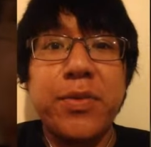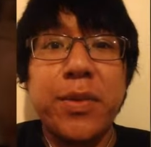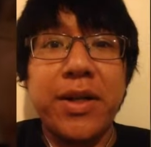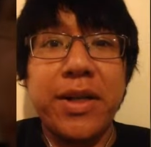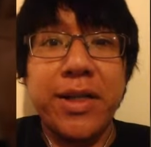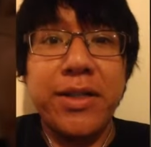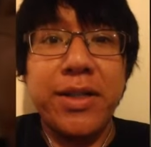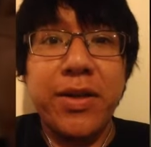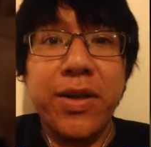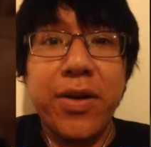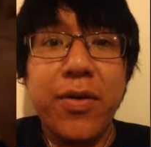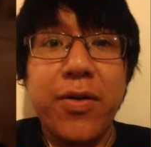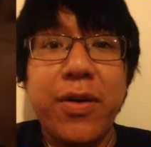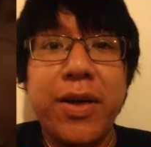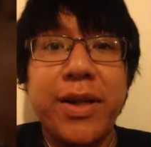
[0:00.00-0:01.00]
Just want to let you
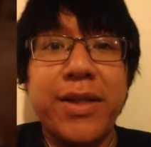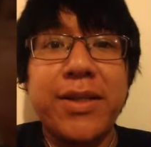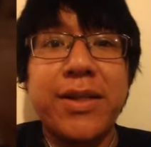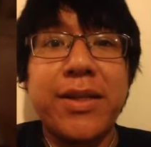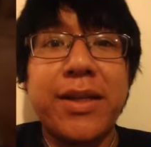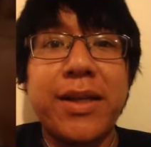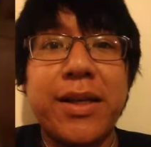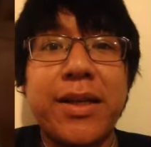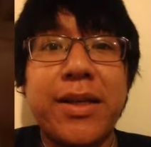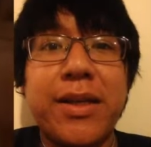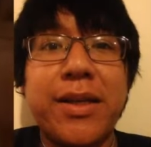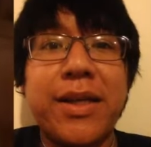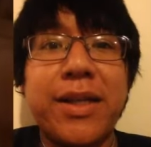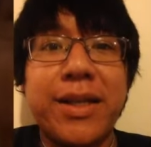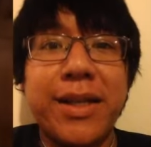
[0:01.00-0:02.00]
know it's uh,
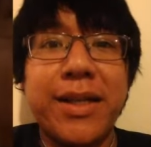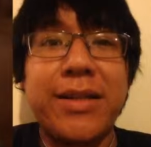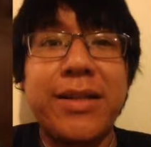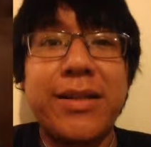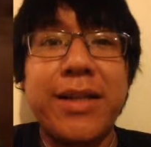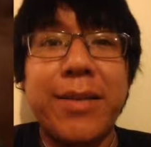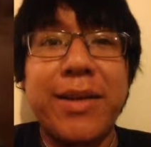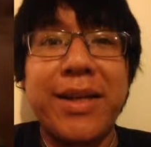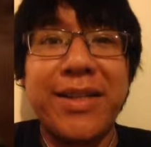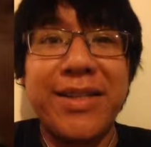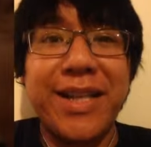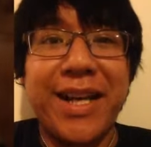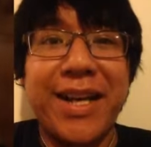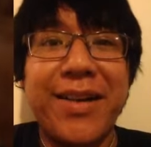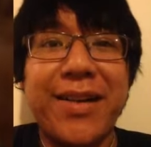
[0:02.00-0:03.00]
getting I'm
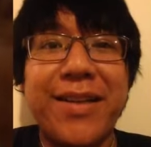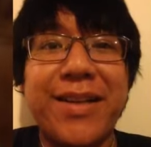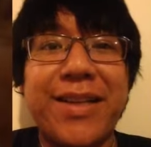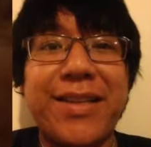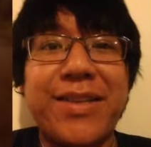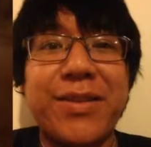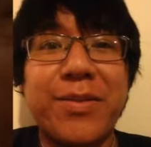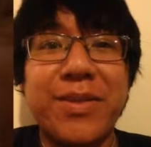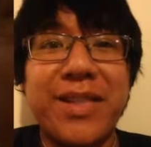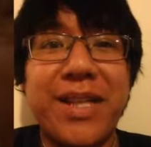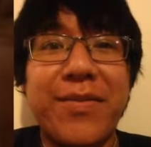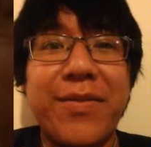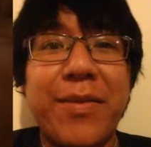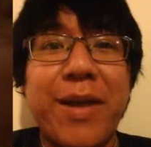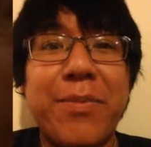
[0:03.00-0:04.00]
getting tired and it's almost
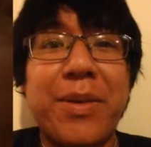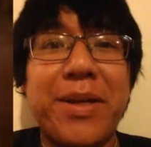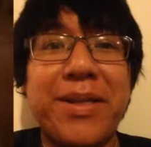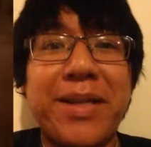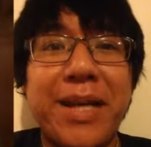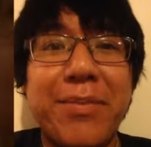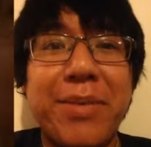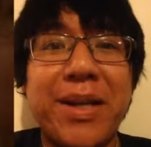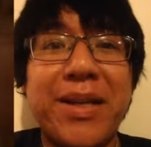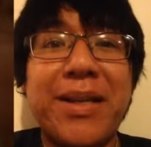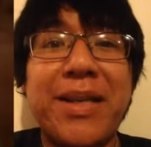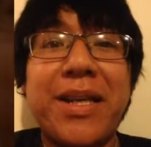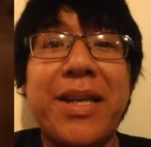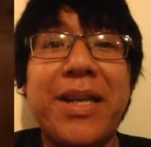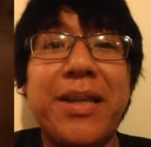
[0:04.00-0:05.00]
time for my bedtime, but
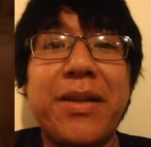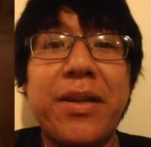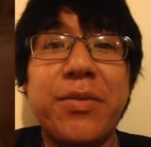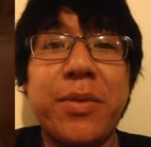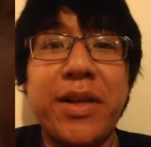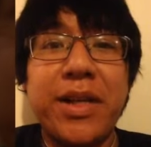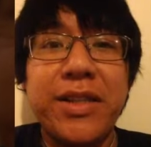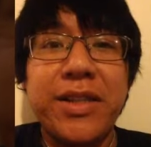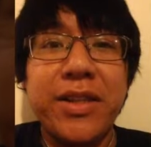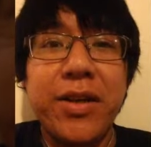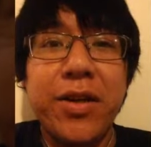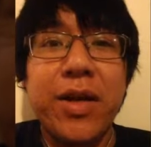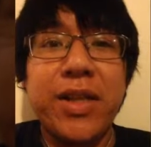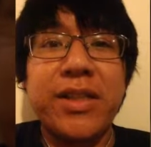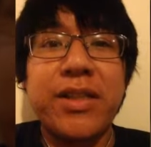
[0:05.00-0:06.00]
just want to let you
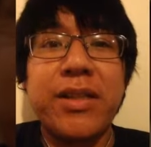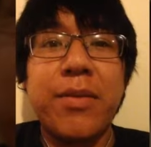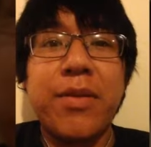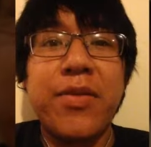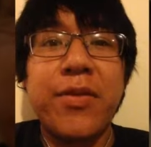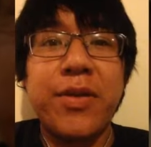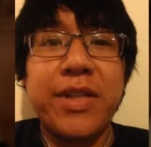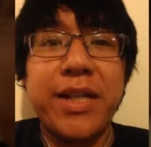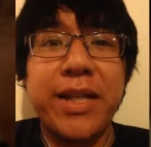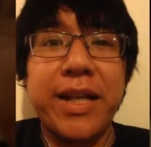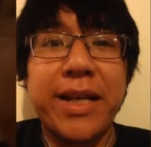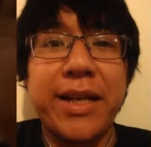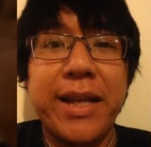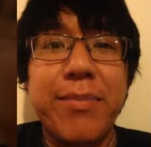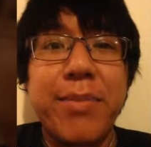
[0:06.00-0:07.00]
know as number
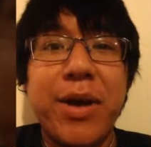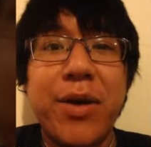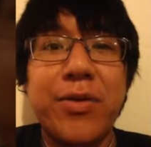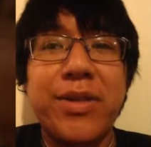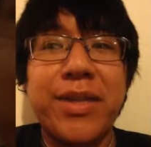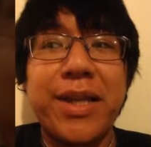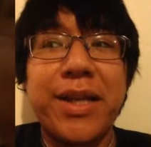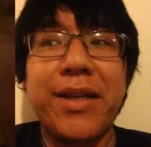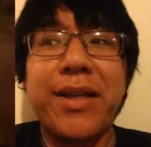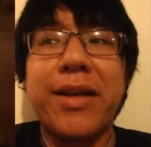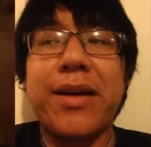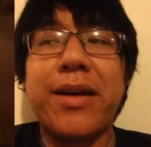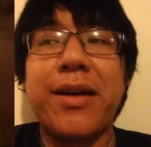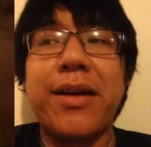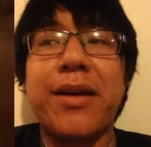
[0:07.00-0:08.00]
13 had came out
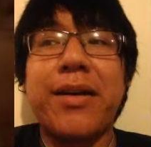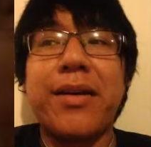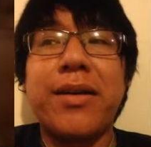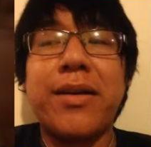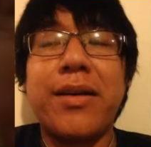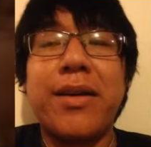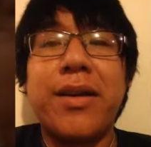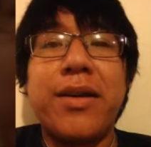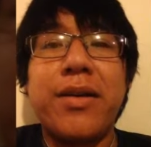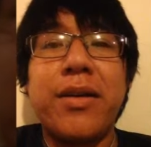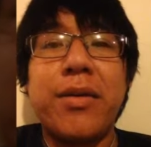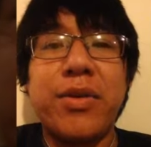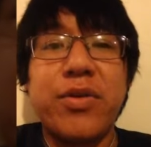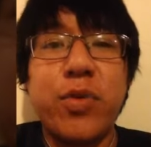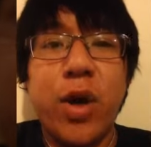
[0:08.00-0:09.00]
and uh,
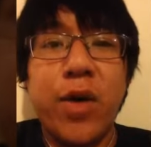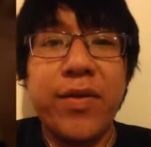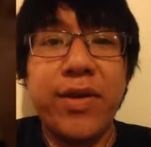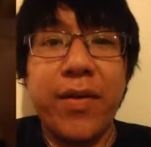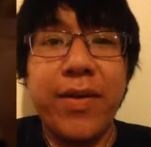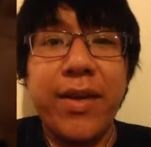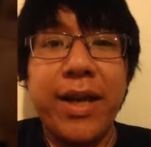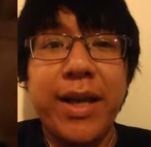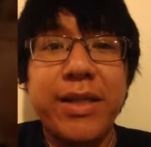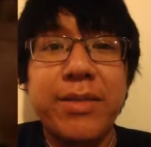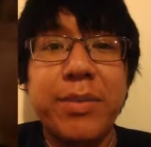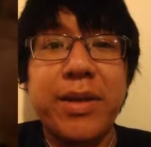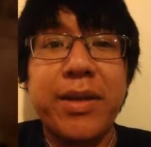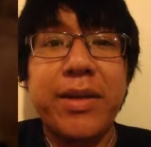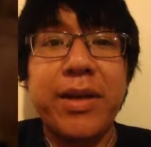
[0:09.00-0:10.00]
number 12 and 11
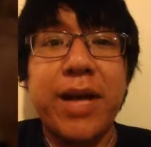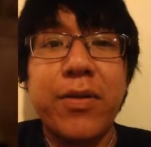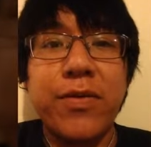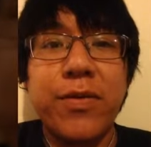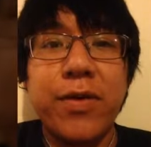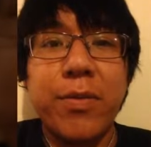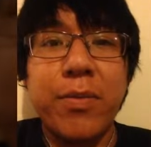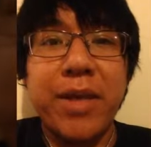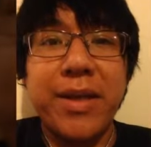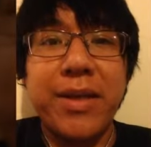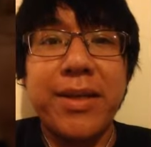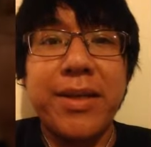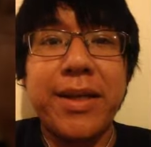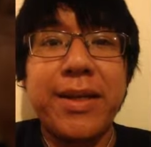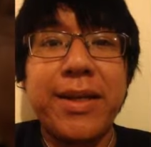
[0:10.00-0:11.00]
has been out for a
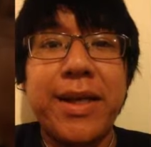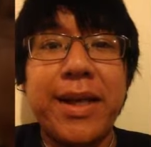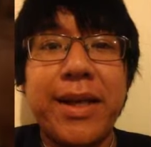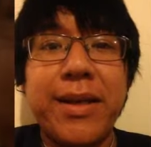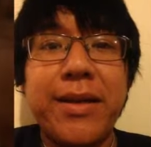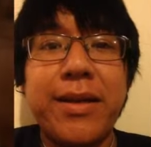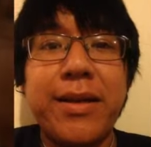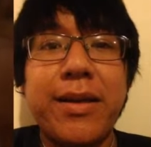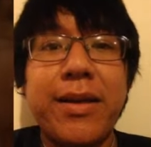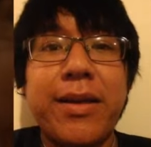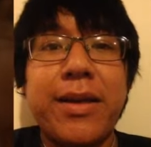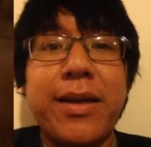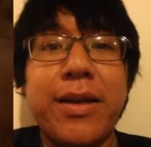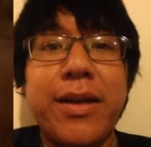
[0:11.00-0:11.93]
bit and 10.